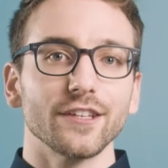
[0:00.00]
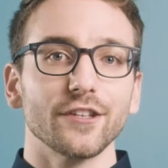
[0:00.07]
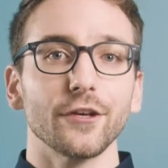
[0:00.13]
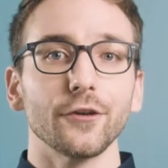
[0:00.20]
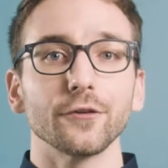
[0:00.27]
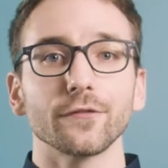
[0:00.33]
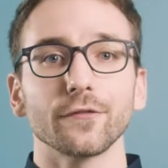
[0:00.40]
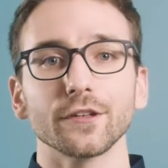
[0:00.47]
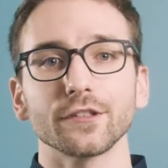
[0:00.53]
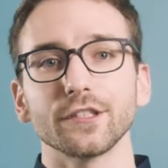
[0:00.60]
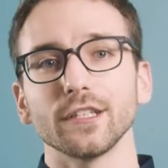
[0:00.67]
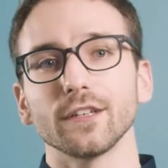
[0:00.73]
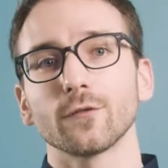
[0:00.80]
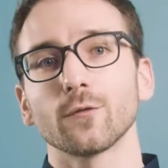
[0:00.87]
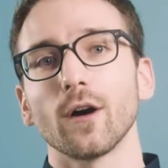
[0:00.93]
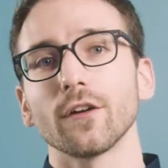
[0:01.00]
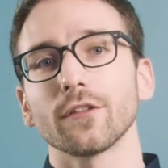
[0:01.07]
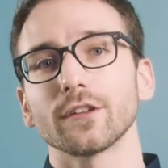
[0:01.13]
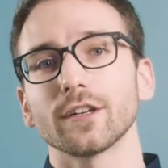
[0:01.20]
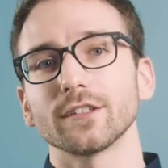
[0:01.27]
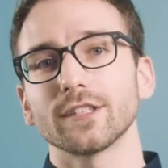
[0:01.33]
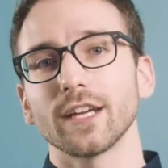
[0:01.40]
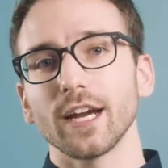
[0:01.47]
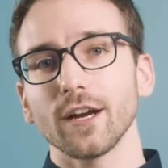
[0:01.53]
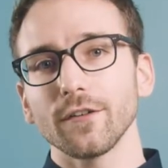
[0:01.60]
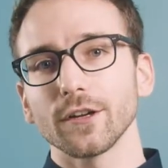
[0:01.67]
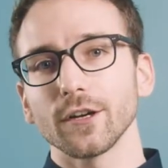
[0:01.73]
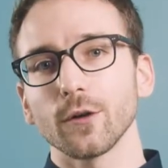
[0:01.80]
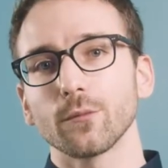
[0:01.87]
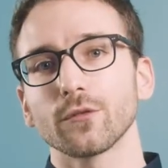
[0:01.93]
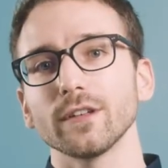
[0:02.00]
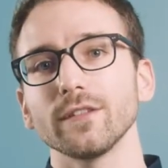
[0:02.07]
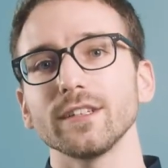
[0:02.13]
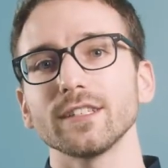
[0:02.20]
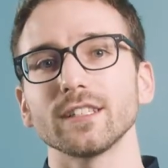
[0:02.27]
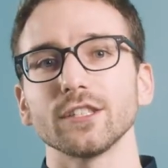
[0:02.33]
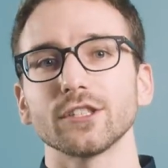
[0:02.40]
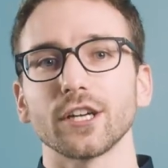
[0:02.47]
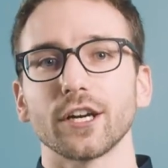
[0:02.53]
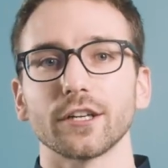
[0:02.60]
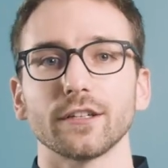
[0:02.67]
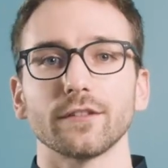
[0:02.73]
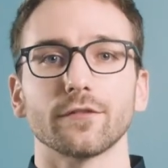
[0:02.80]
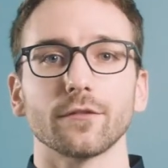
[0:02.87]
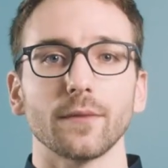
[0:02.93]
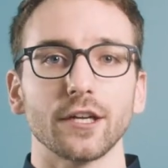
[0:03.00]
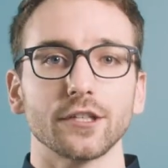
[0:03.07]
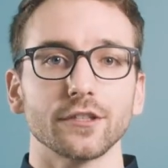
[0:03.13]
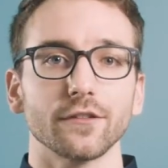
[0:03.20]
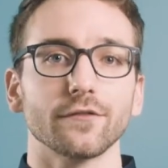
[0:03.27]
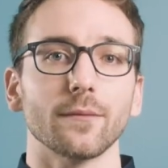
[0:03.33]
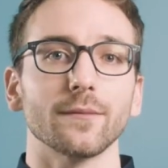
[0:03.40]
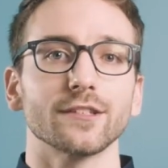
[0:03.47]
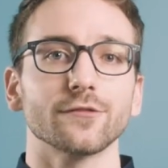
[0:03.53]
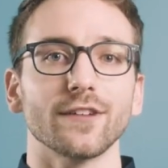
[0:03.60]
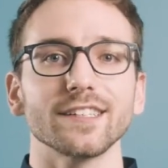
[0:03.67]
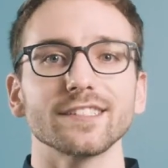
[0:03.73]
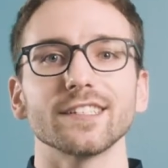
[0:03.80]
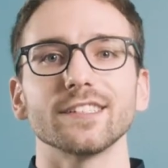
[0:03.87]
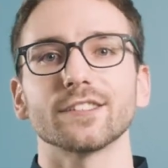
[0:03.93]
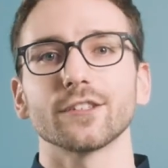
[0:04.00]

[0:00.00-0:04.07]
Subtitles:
the University of Guelph in Ontario previously shared information from its residence